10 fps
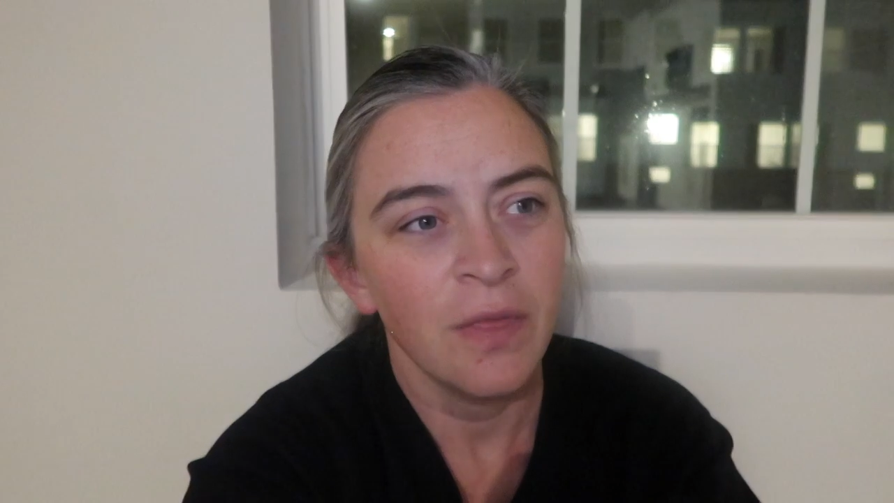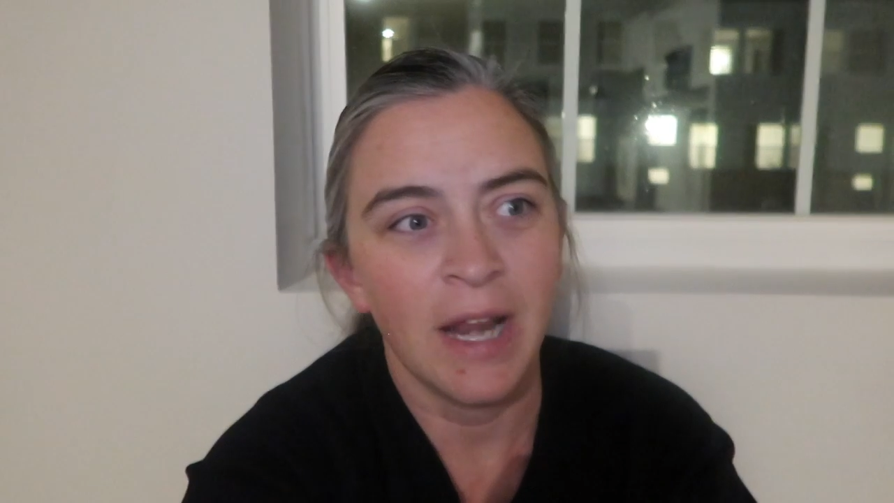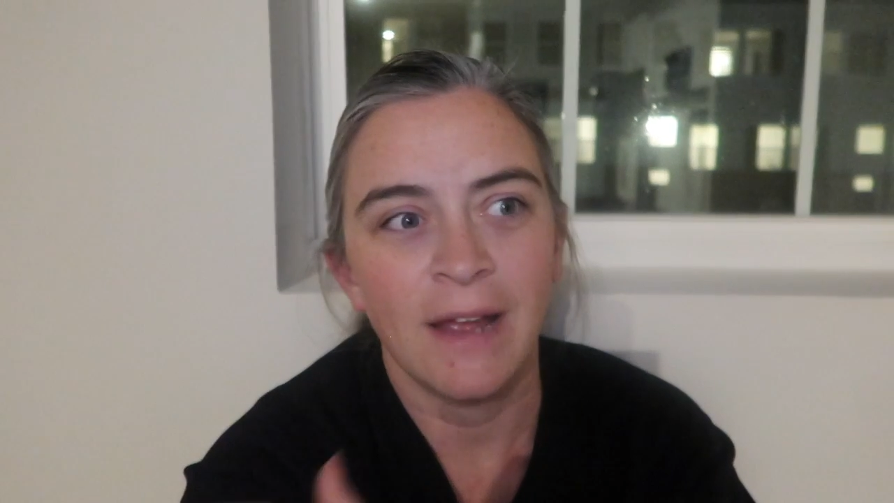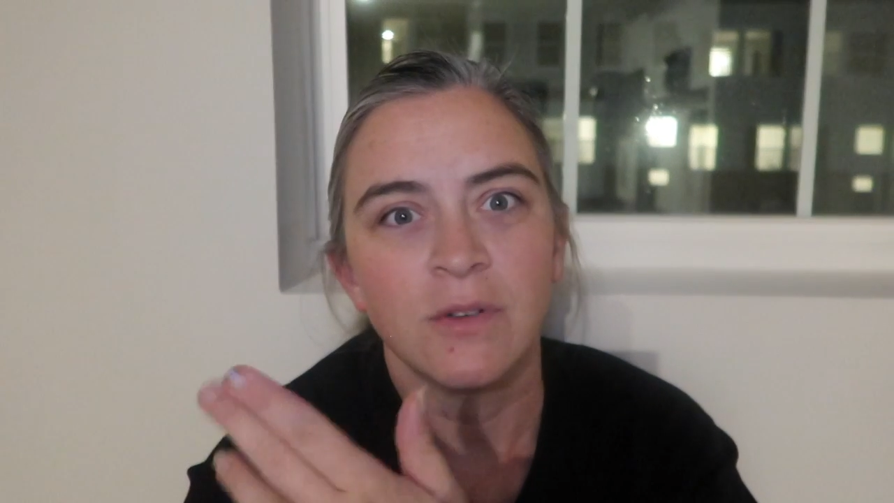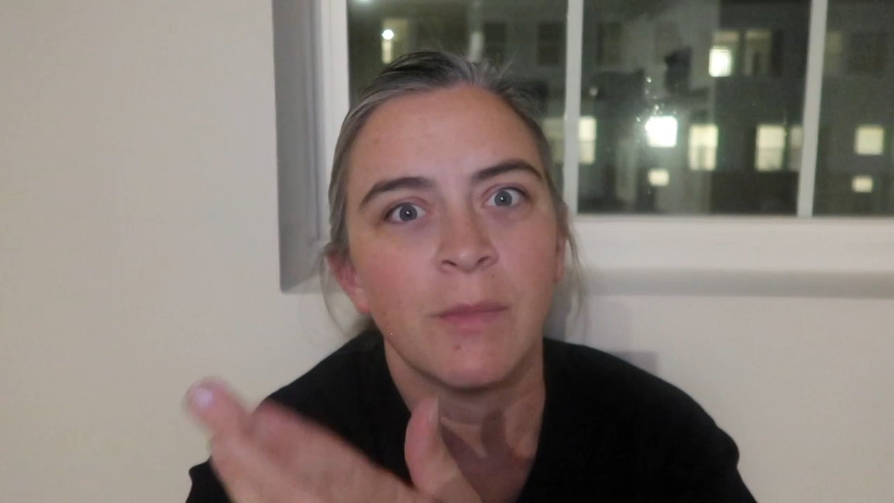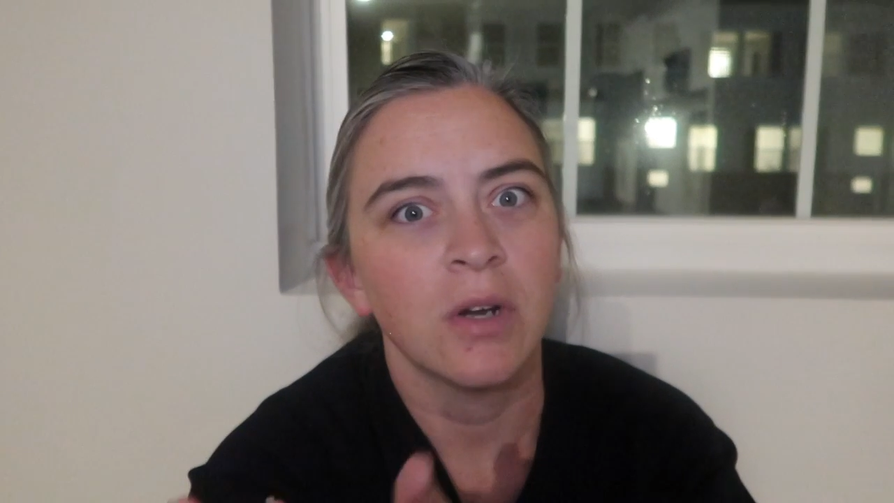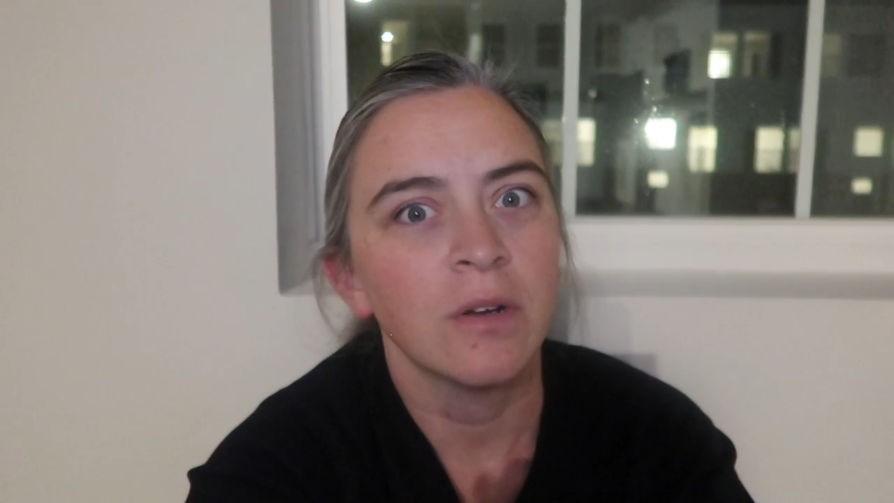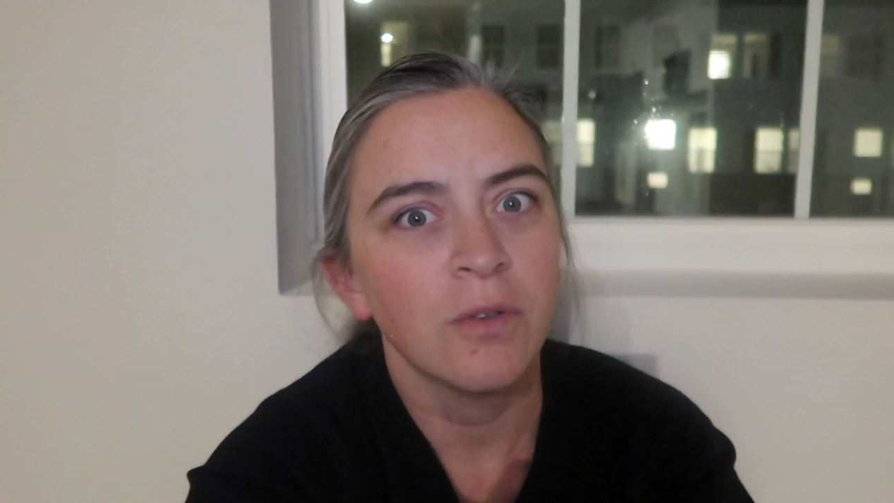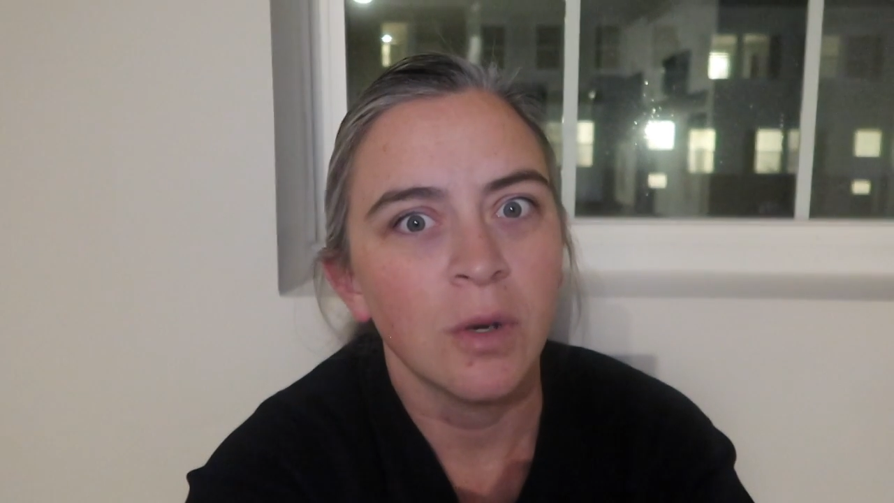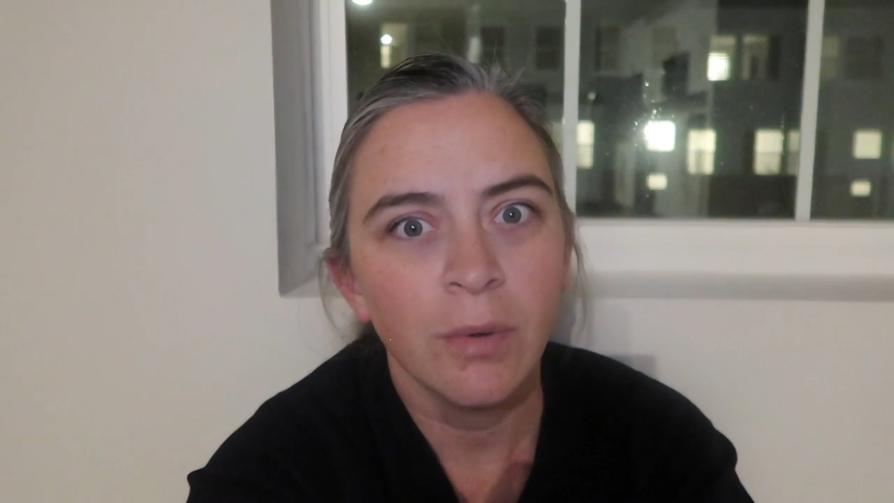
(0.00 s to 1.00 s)
Then I have to
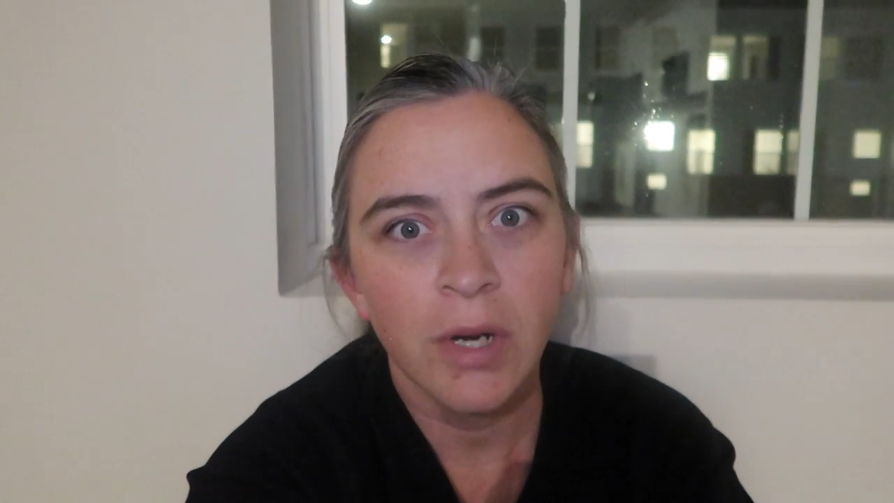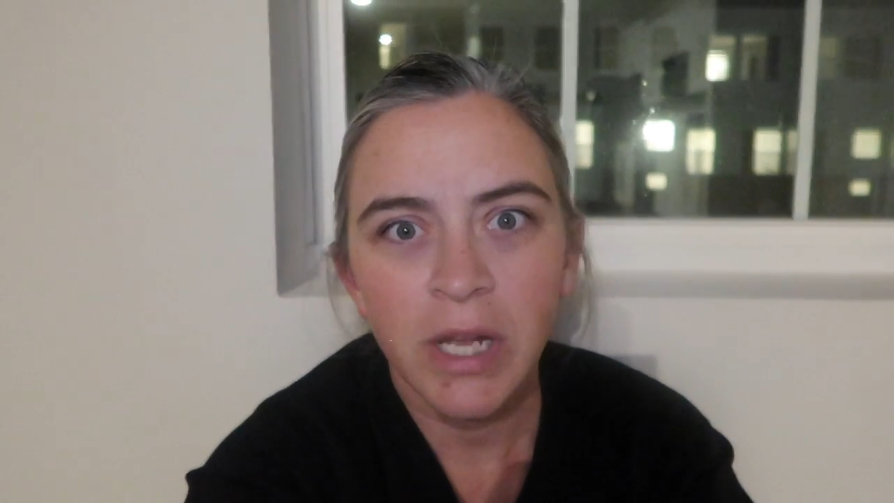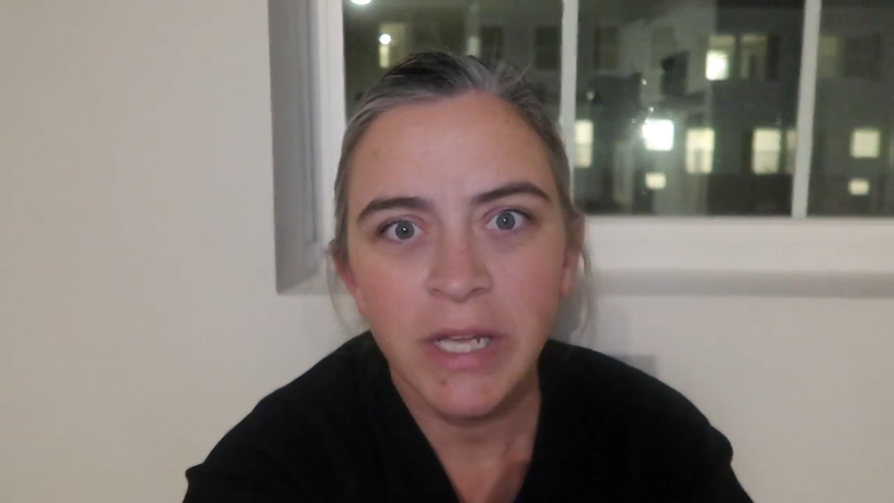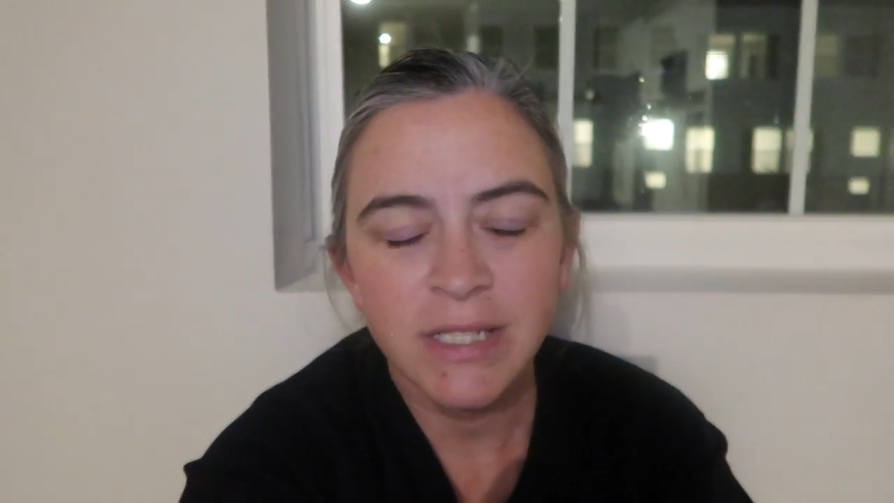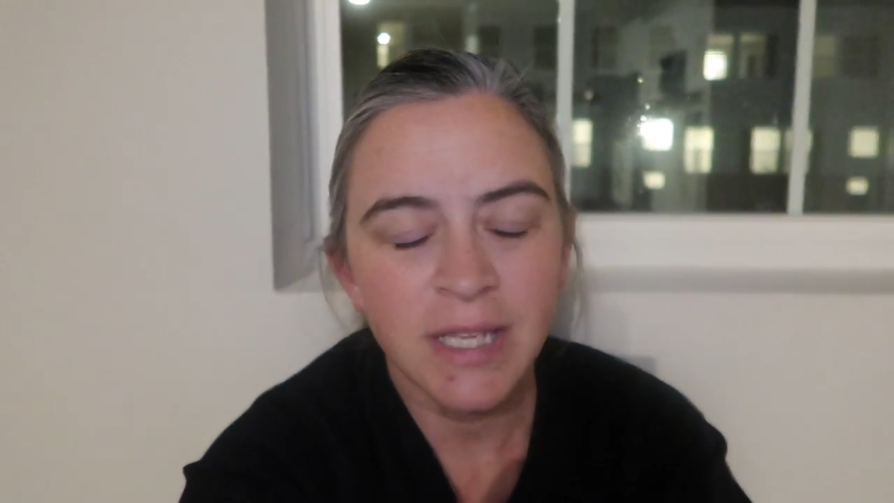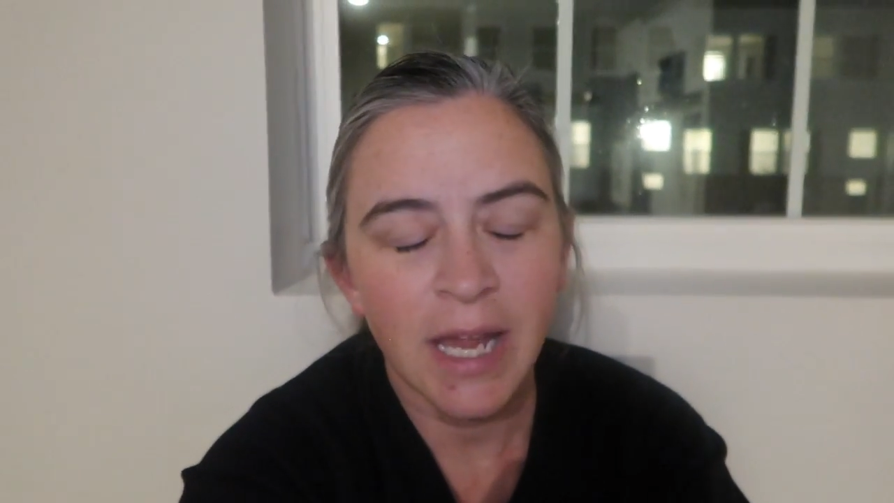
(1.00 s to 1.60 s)
barter for a price?